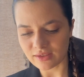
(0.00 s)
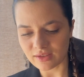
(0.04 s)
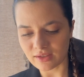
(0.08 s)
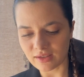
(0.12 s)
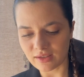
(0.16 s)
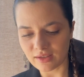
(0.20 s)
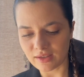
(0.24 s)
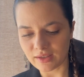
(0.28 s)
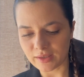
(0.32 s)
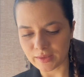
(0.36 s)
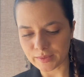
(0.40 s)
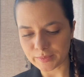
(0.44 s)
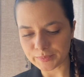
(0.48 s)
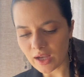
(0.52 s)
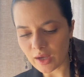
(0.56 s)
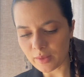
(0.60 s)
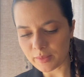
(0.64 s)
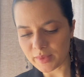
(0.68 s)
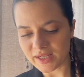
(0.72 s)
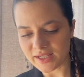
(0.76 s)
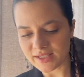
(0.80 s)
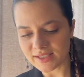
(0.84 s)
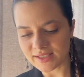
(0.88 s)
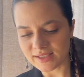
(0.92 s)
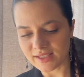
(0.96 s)
the how
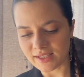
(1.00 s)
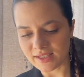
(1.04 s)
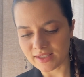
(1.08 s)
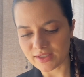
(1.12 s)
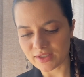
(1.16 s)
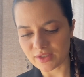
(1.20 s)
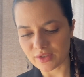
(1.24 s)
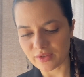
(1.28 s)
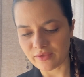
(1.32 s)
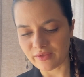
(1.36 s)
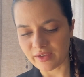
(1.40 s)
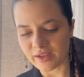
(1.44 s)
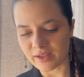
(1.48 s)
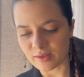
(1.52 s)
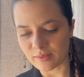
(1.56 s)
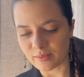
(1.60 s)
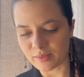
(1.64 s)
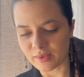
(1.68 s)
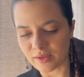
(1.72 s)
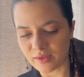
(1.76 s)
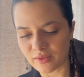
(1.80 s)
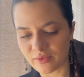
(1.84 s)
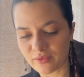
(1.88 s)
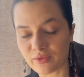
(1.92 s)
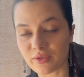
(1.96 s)
many seats are
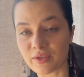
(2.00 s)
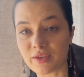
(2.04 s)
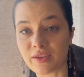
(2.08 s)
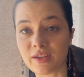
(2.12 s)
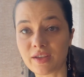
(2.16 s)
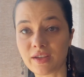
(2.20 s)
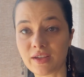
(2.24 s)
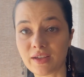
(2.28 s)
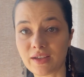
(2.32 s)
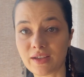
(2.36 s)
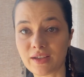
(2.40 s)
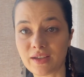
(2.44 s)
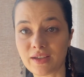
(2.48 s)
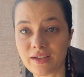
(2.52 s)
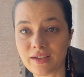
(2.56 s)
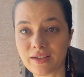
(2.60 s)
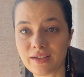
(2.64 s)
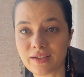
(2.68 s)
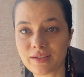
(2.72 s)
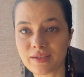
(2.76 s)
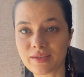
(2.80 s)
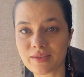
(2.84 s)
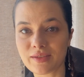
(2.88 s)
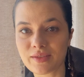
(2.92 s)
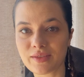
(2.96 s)
available for the
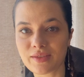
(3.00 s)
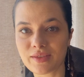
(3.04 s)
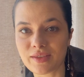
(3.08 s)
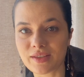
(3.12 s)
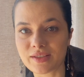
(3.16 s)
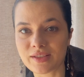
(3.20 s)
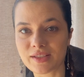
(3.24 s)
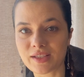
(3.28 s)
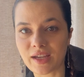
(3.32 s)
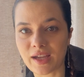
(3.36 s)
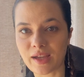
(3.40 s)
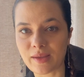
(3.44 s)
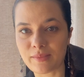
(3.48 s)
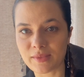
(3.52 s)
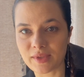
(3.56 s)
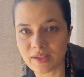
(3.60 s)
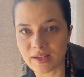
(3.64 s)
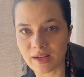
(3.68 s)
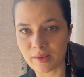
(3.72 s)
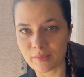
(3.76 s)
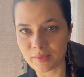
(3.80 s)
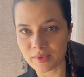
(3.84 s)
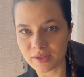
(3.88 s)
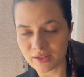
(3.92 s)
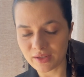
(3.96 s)
time that
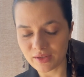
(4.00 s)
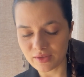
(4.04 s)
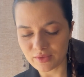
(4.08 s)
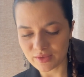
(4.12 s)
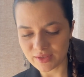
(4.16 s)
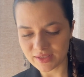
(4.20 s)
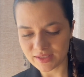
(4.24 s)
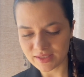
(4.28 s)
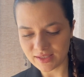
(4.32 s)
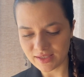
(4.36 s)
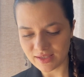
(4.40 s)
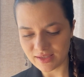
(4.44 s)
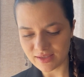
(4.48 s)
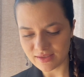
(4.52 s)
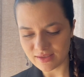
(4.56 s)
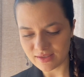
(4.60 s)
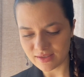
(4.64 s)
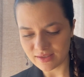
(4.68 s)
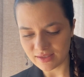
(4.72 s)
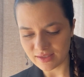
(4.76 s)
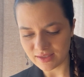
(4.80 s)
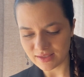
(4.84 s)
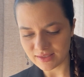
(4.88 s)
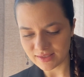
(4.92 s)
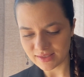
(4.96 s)
I'm gonna go see
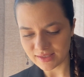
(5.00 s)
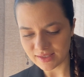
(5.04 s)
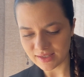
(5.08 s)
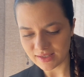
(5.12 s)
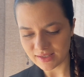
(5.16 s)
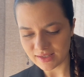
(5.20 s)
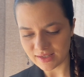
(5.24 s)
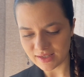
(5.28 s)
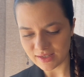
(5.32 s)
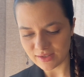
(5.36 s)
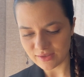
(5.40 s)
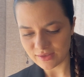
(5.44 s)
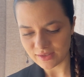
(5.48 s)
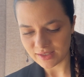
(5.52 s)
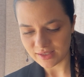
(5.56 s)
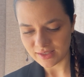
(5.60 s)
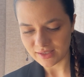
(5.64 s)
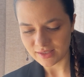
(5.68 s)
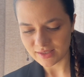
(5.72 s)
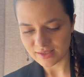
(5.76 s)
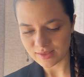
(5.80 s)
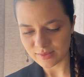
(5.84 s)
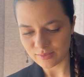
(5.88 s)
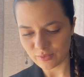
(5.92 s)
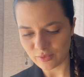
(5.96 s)
the Inside Out, and
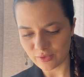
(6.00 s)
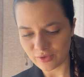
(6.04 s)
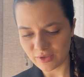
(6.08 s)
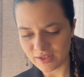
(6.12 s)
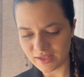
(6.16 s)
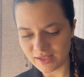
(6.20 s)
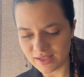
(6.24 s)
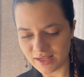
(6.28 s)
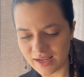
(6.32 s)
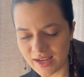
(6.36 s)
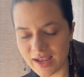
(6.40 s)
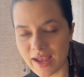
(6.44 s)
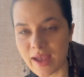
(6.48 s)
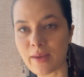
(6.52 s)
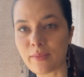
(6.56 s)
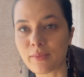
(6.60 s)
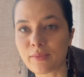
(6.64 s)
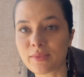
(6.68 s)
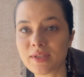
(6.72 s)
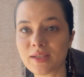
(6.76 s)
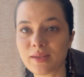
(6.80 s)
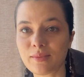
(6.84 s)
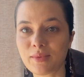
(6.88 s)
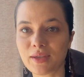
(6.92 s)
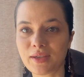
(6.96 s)
it's pretty
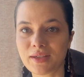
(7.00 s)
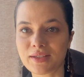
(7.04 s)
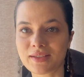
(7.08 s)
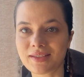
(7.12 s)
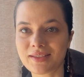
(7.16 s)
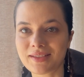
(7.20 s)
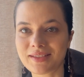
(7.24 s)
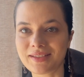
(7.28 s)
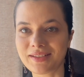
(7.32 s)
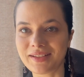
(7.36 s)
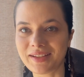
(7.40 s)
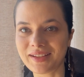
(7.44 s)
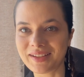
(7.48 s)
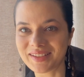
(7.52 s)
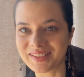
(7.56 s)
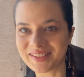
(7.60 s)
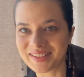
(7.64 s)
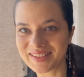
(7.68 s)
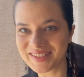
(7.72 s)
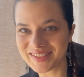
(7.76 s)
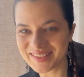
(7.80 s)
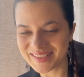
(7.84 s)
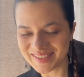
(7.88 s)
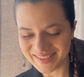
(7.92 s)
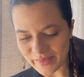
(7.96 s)
empty because it's in
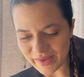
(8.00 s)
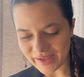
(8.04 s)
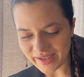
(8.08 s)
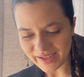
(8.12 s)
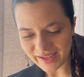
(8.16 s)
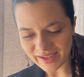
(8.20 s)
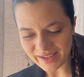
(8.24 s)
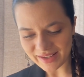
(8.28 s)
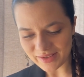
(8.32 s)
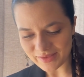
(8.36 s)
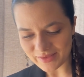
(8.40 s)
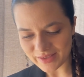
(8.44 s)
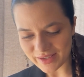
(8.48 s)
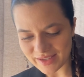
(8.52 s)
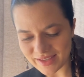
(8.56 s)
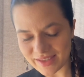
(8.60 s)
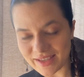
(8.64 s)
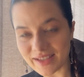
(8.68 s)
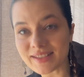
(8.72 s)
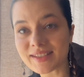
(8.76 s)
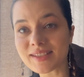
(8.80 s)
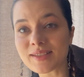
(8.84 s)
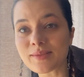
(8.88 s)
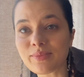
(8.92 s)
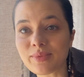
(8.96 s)
English. But anyway,
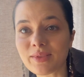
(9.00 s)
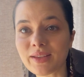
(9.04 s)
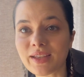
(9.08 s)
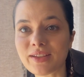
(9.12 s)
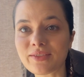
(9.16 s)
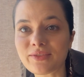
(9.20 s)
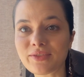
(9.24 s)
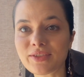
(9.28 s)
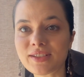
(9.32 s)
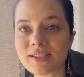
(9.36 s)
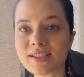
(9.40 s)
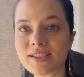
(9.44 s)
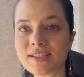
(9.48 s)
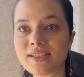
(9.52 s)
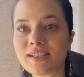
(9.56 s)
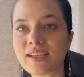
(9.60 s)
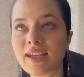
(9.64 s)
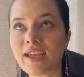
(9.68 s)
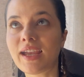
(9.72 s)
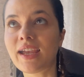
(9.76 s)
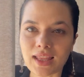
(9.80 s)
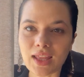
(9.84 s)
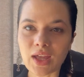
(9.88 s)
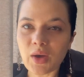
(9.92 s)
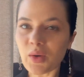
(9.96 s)
that's the plan for
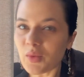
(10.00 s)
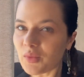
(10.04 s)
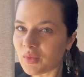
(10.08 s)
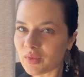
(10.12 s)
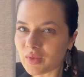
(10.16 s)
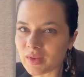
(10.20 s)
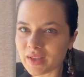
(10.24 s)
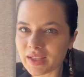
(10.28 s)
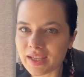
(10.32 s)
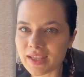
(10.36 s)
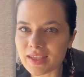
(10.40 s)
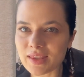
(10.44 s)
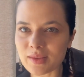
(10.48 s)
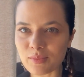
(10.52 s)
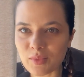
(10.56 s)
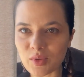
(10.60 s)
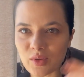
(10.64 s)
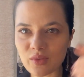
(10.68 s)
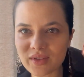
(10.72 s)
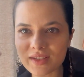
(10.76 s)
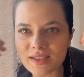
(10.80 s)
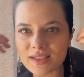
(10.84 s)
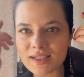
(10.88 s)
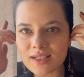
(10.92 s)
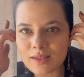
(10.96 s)
today. Hopefully the
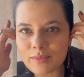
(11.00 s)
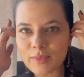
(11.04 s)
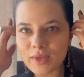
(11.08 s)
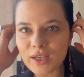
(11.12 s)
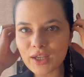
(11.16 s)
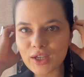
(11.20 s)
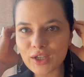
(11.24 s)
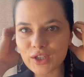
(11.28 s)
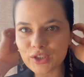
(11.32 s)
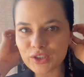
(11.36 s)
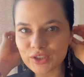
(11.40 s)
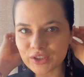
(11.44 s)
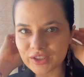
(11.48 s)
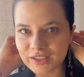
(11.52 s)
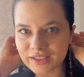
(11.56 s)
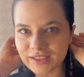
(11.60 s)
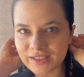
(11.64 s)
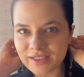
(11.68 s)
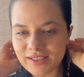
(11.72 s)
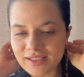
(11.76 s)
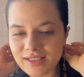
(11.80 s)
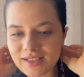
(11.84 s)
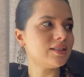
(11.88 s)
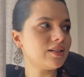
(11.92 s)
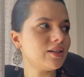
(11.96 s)
movie's gonna be
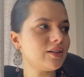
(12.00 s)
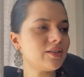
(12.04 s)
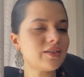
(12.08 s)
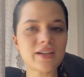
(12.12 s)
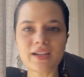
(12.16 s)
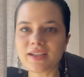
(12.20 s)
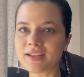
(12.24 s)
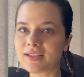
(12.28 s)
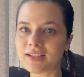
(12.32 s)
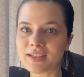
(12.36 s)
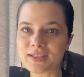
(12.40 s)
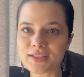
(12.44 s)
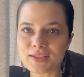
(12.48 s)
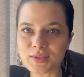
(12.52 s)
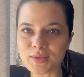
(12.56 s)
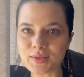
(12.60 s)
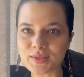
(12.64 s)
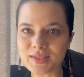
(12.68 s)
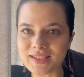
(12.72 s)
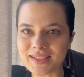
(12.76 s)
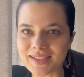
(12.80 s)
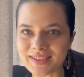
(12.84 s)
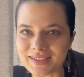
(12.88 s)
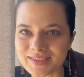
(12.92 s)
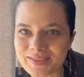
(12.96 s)
good. All right, let's go
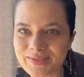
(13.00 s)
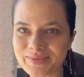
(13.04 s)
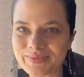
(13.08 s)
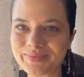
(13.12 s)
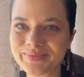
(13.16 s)
see it.